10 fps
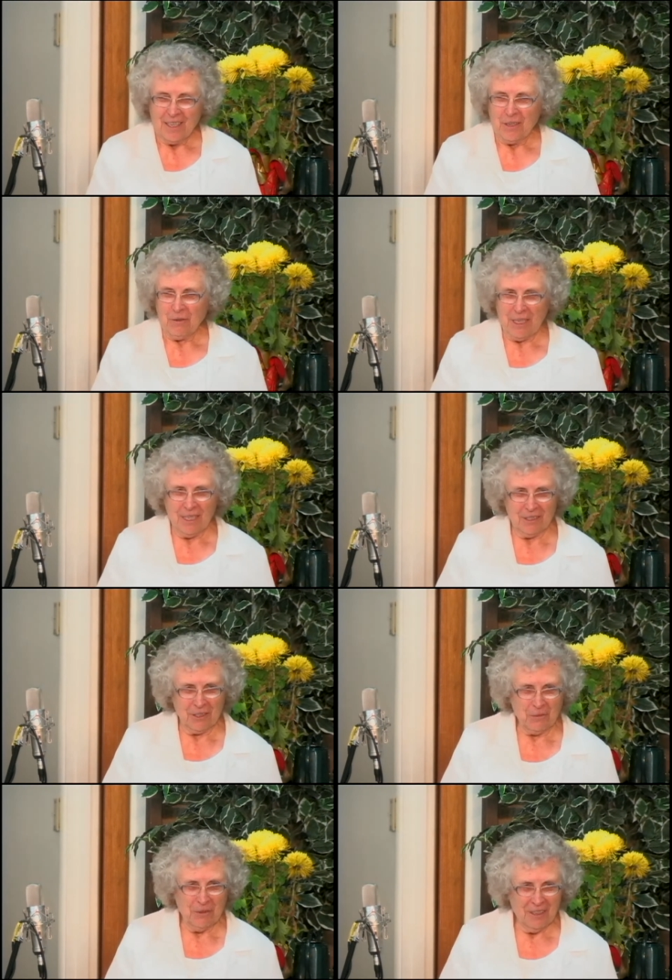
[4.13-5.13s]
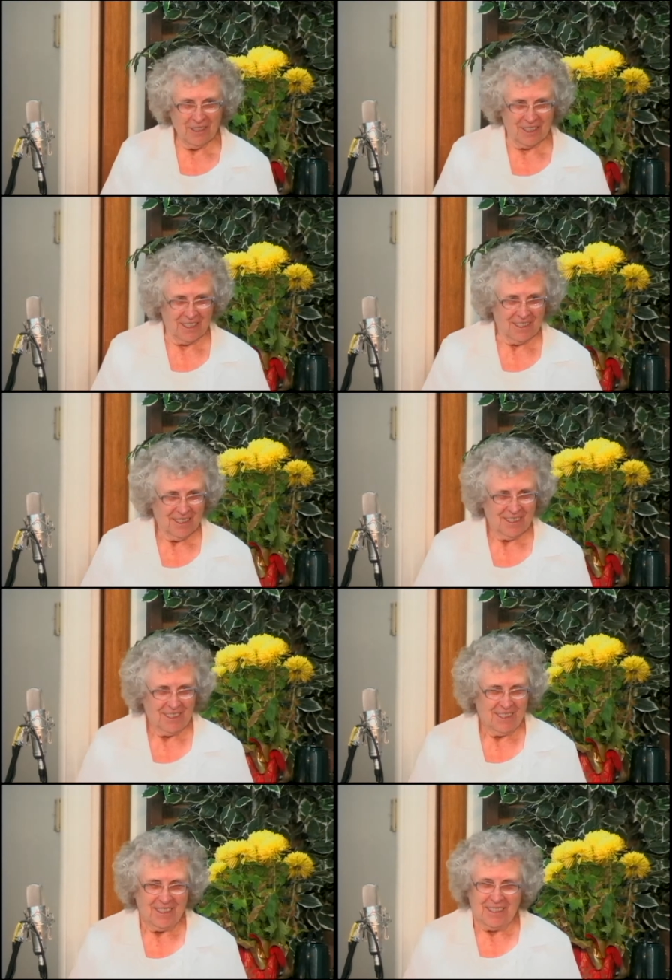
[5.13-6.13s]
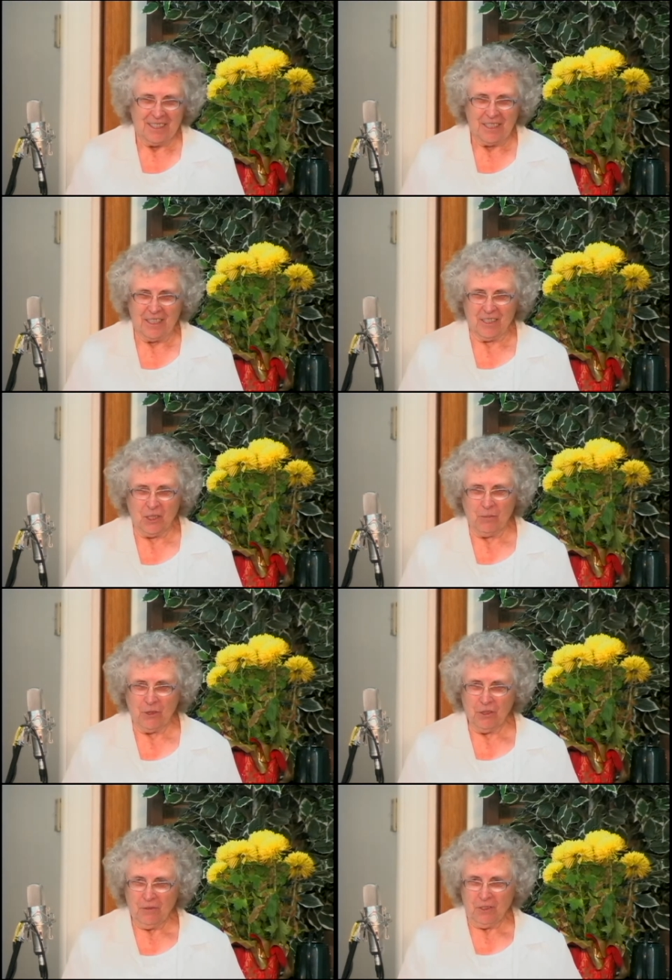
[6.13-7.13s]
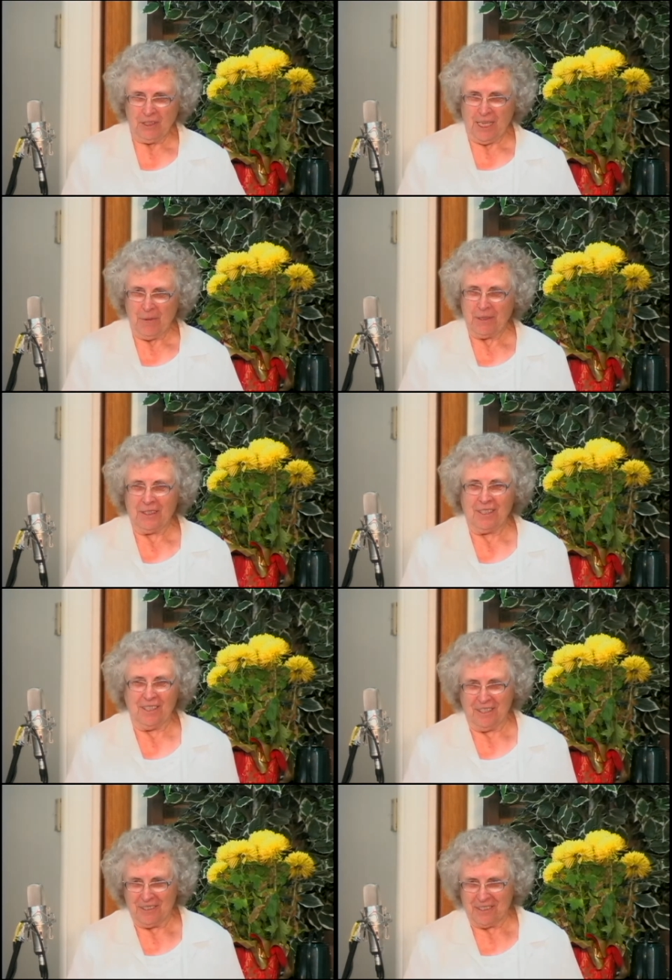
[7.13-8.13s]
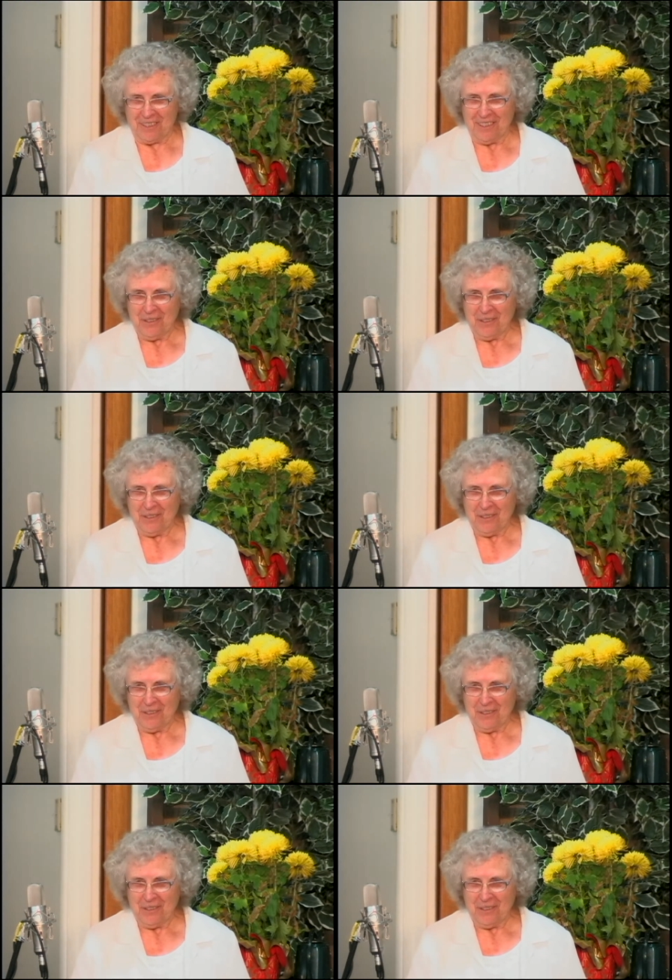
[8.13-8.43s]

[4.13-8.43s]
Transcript: Well, good morning. It's a beautiful Sabbath day, isn't it?